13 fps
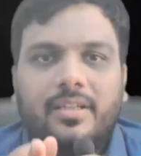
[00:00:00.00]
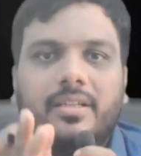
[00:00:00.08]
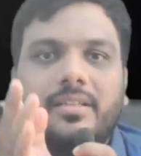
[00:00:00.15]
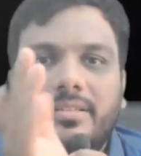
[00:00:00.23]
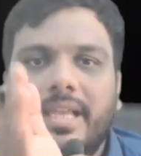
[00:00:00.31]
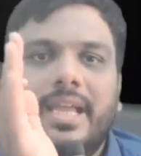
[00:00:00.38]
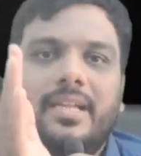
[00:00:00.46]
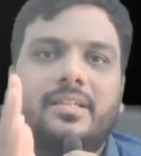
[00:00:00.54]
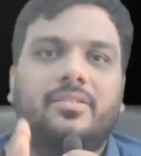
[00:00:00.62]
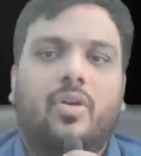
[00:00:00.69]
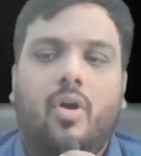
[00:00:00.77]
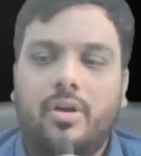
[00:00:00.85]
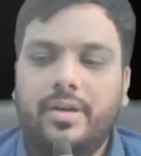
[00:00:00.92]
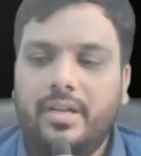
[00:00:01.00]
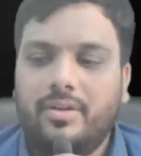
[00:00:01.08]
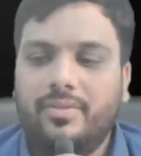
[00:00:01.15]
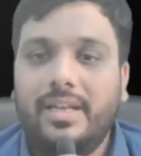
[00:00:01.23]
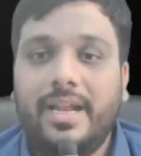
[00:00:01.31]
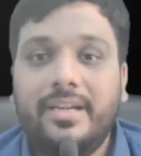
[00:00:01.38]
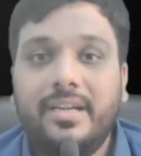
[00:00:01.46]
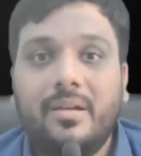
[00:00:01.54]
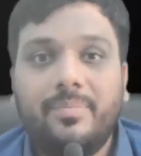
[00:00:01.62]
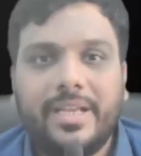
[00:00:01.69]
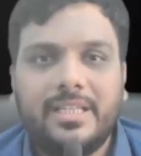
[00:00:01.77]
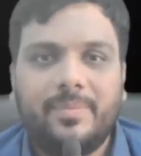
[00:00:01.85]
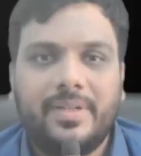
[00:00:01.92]
then auditor will end up
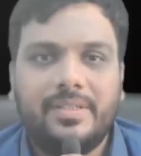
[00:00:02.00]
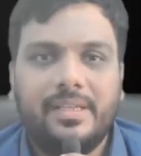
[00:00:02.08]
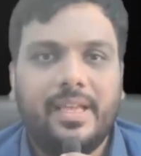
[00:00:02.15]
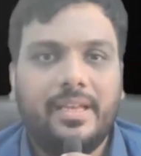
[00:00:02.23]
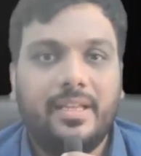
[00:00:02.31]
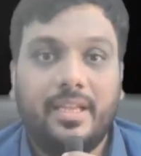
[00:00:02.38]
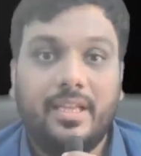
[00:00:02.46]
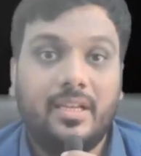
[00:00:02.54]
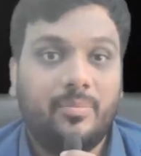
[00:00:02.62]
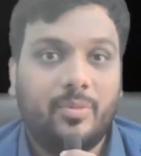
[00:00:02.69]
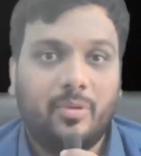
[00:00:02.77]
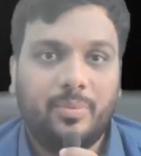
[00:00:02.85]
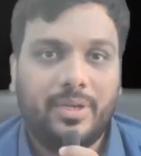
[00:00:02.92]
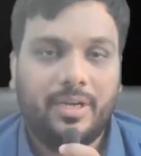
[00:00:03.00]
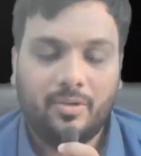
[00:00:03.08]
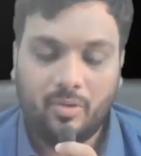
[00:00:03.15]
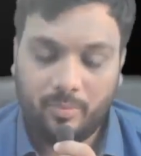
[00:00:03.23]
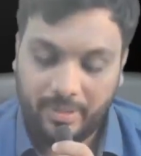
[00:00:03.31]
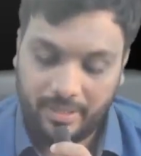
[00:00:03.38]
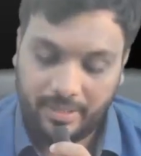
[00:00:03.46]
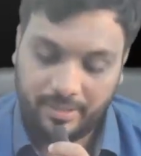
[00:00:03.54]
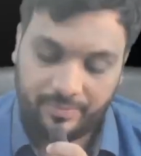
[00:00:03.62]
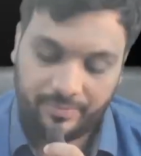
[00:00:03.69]
expressing an inappropriate opinion.